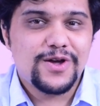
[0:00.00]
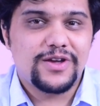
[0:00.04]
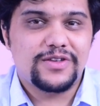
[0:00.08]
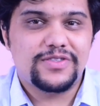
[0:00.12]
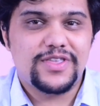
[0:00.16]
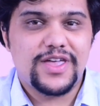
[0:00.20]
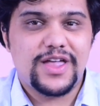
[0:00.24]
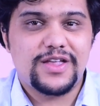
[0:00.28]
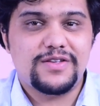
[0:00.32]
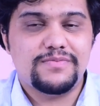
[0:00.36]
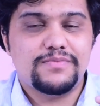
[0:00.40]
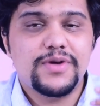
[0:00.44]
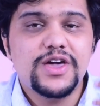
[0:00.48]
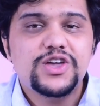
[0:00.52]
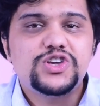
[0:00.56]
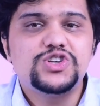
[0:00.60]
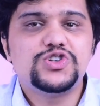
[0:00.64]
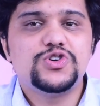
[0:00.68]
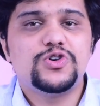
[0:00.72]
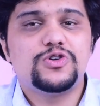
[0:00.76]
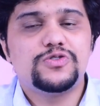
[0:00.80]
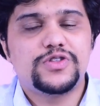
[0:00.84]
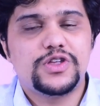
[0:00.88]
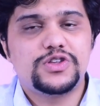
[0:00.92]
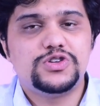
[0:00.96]
then make
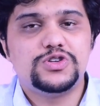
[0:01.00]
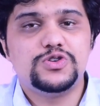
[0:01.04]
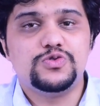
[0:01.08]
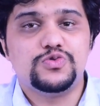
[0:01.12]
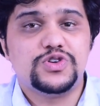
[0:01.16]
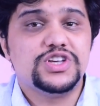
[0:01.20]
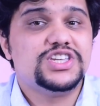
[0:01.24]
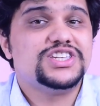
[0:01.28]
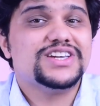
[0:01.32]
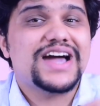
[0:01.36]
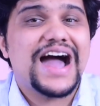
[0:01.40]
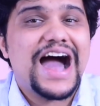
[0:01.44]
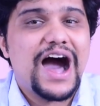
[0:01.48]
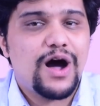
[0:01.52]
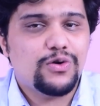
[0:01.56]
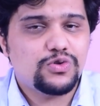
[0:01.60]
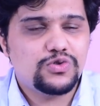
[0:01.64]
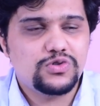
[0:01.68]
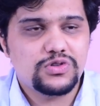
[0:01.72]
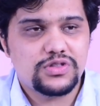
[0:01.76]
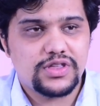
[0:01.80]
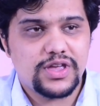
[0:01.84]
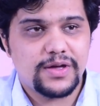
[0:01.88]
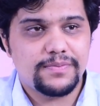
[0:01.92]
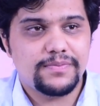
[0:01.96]
sure that you reach
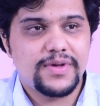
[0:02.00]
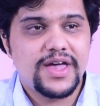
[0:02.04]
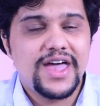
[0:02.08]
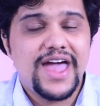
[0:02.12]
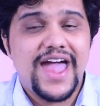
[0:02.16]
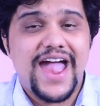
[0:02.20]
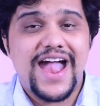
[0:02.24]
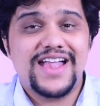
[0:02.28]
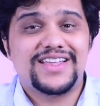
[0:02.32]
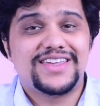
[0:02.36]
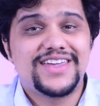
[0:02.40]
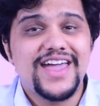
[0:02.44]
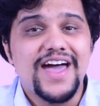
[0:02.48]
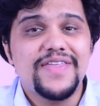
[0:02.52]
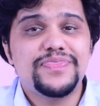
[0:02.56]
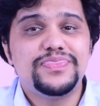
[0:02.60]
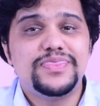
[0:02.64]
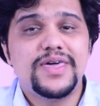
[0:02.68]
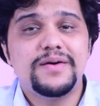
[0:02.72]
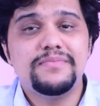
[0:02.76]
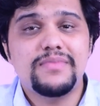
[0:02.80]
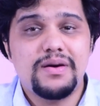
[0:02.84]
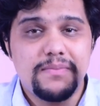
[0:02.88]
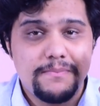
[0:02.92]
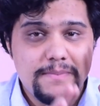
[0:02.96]
out to them and
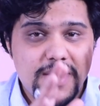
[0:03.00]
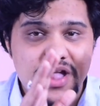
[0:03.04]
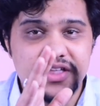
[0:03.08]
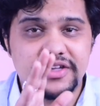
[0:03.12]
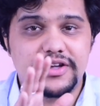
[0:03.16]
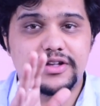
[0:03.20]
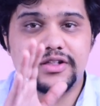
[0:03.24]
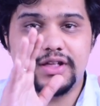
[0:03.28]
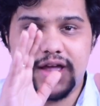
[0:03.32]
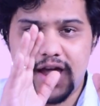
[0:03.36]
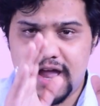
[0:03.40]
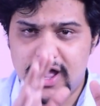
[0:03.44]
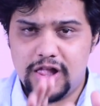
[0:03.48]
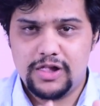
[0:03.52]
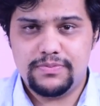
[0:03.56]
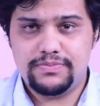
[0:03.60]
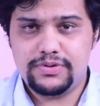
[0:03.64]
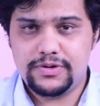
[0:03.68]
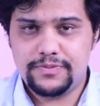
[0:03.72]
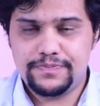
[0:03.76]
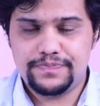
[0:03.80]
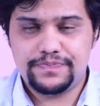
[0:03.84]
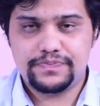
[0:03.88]
get them medical help.